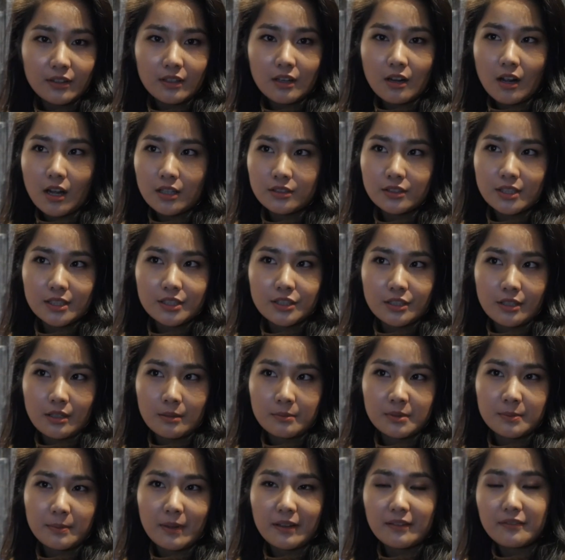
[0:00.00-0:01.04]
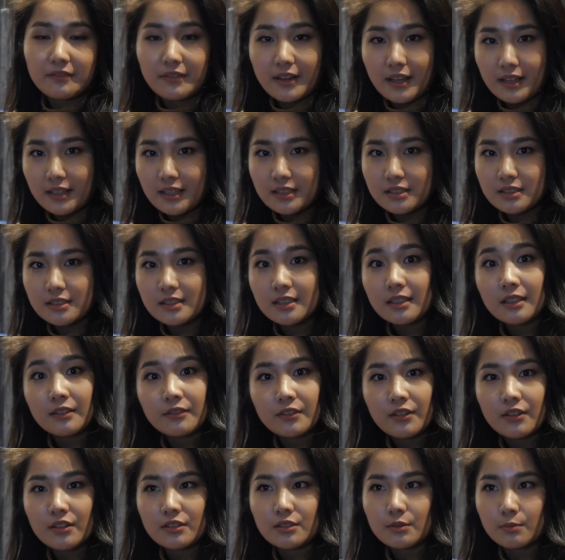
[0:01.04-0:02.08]
the contract terms by failing to
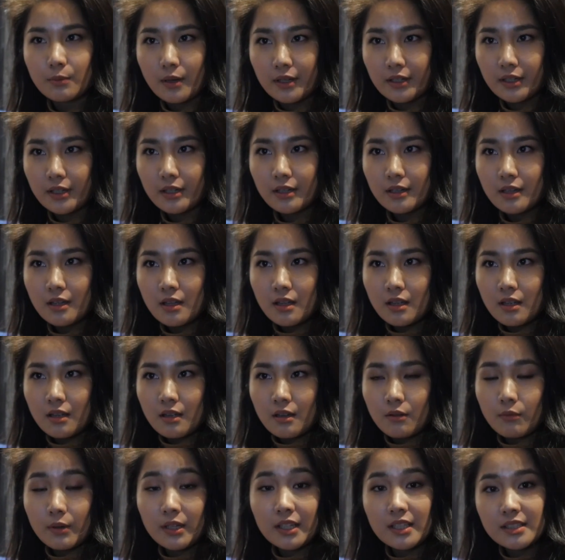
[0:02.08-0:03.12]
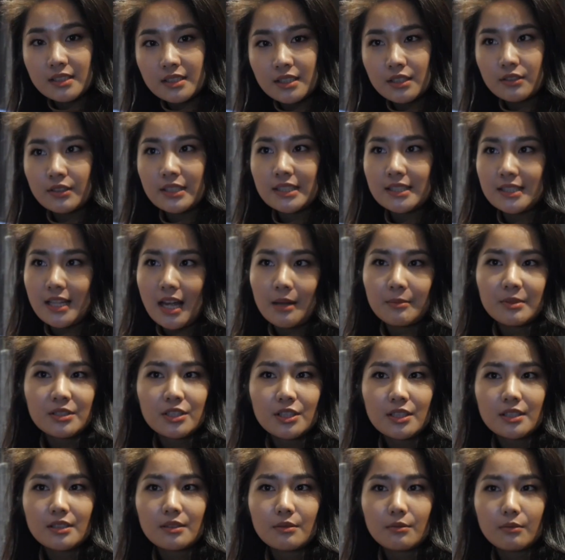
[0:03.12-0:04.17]
deliver the sweater. When considering
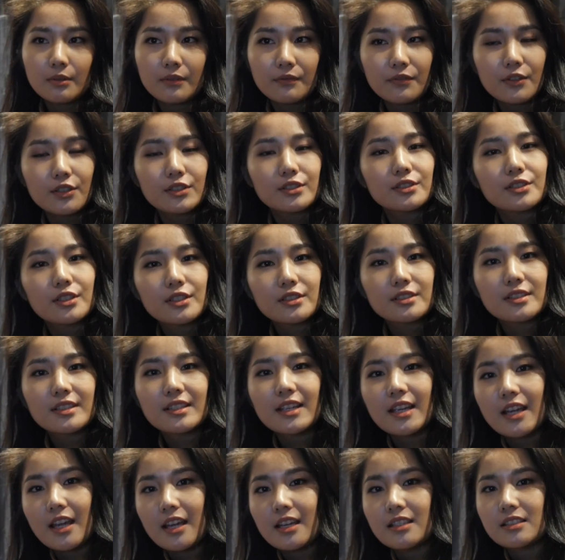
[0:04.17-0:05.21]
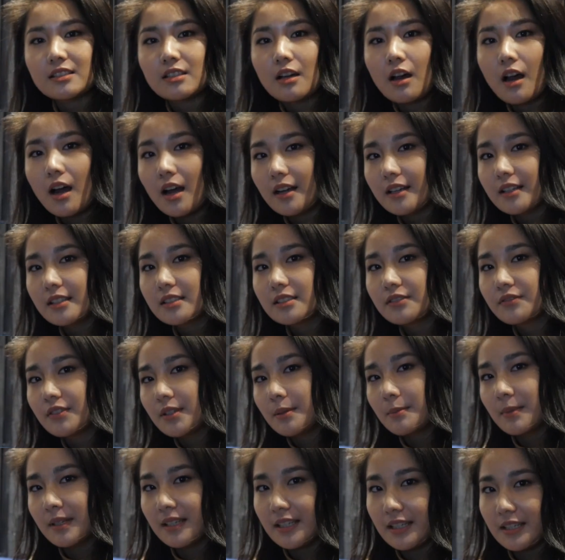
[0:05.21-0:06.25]
damages, we first turn to the case Hawkins
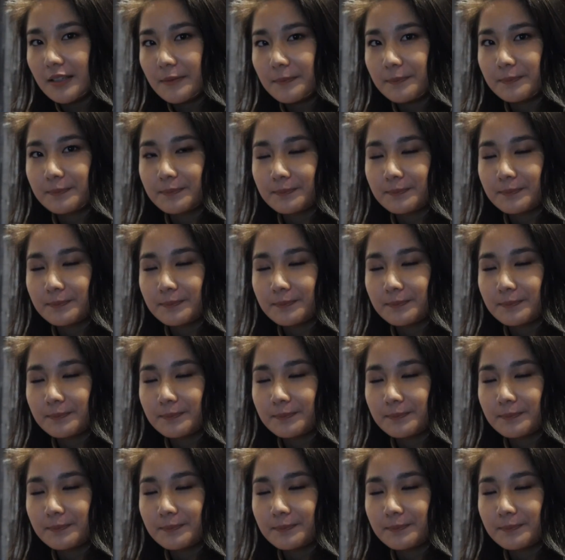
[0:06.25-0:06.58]
v. McGee.